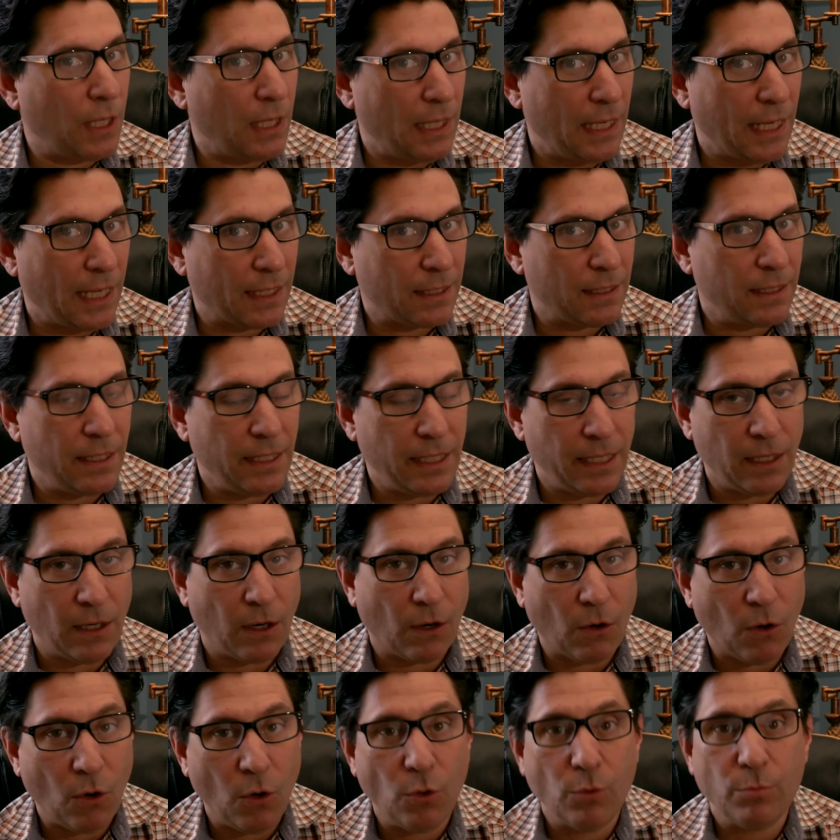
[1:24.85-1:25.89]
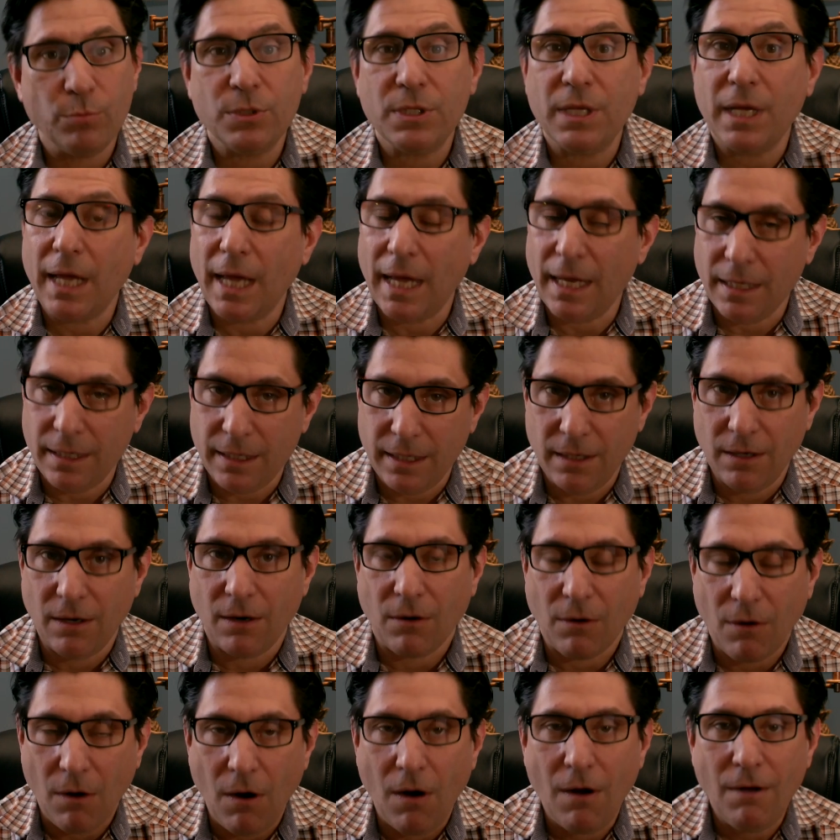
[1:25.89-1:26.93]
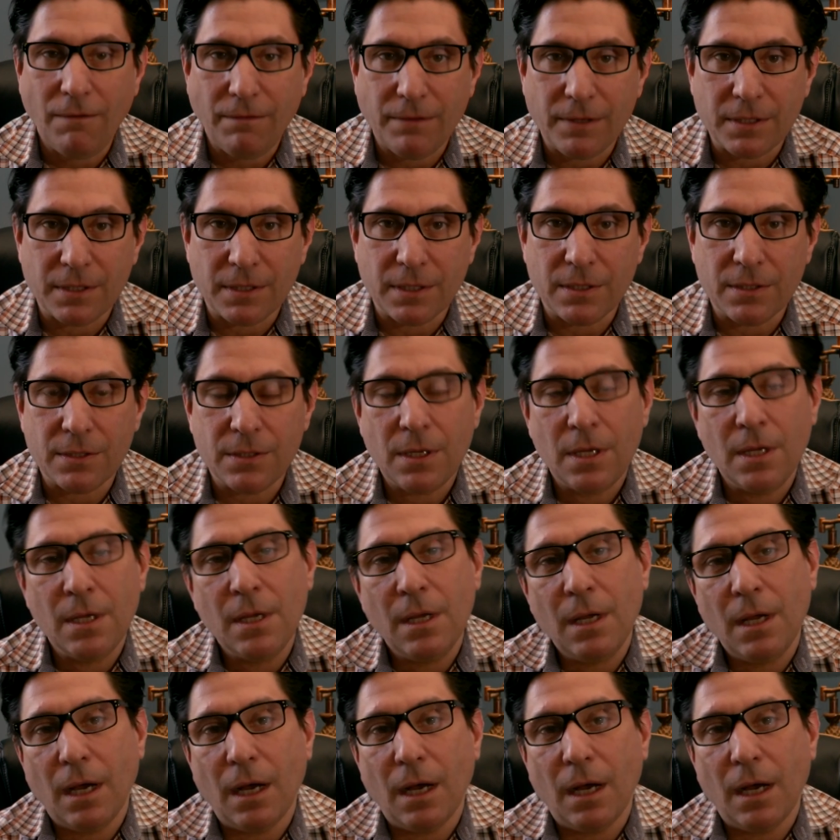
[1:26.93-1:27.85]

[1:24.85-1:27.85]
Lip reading: connected in our homes and in our offices.